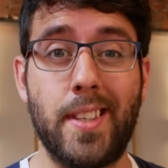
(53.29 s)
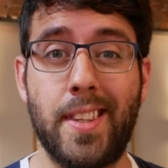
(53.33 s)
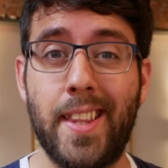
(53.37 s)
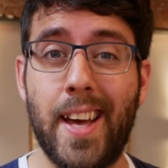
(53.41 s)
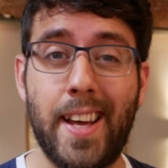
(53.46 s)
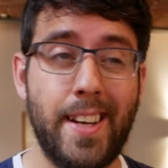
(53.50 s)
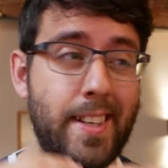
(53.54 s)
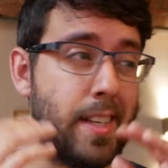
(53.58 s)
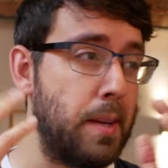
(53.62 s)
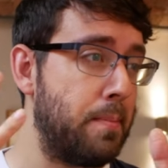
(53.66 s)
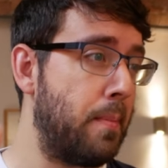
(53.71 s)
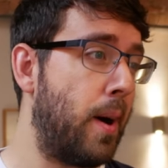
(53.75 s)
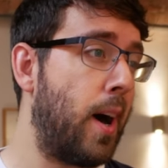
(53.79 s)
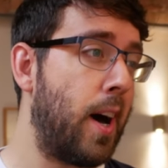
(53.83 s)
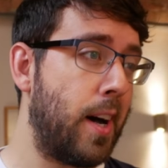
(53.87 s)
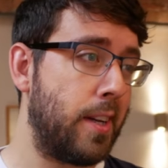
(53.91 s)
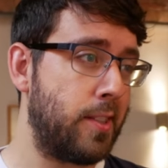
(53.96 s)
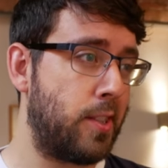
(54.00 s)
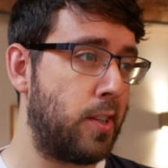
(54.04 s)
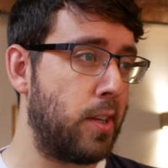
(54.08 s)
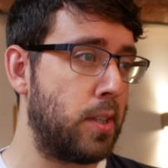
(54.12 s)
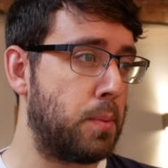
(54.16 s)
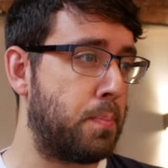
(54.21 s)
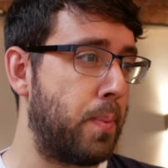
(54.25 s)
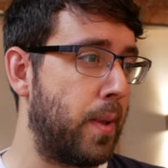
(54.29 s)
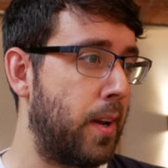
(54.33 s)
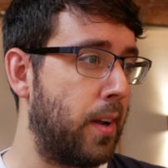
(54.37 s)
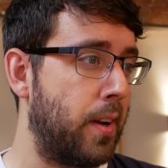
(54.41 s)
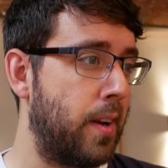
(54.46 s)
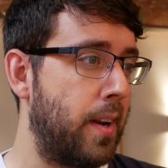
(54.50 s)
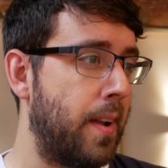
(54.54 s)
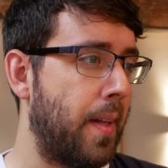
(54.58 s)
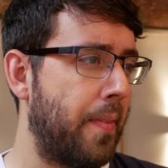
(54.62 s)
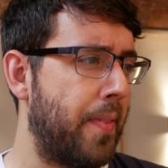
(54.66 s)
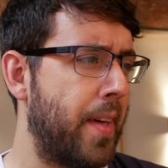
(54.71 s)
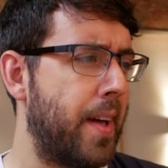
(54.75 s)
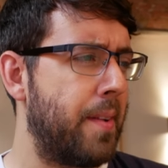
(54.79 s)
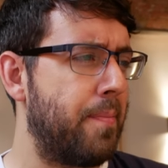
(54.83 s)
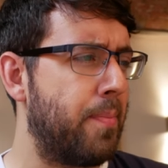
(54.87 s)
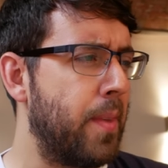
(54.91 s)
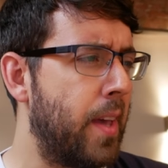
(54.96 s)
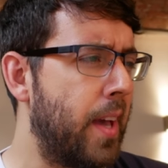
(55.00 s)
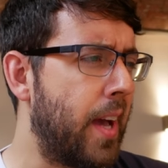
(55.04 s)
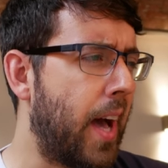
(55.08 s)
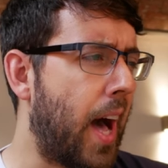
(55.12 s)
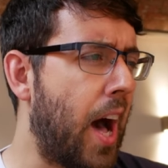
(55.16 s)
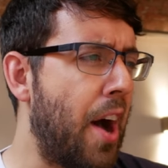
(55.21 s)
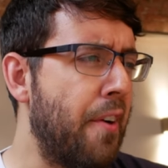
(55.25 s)
And then Di Marzio has been on it. And then
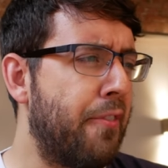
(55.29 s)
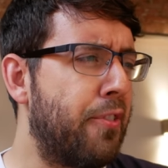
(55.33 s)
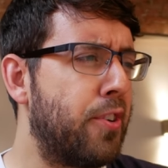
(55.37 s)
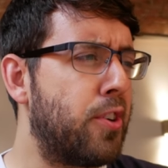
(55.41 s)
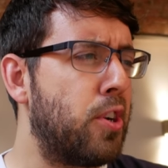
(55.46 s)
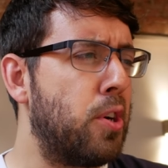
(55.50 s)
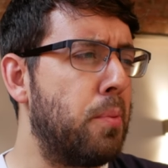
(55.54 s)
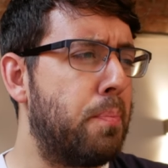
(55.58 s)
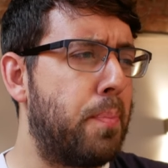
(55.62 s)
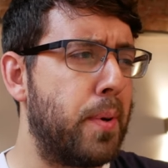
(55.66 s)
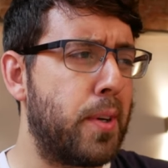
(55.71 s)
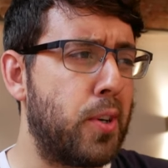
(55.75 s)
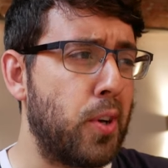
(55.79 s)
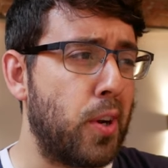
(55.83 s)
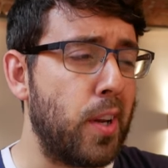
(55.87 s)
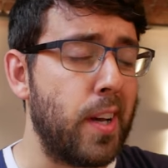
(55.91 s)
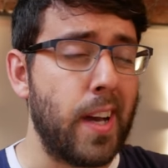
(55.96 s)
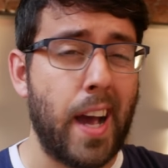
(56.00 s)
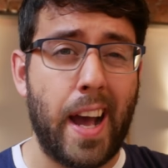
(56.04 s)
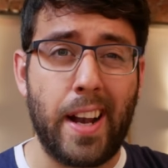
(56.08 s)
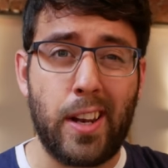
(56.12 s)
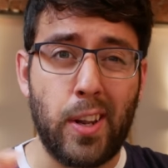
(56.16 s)
Alfredo Pedullà,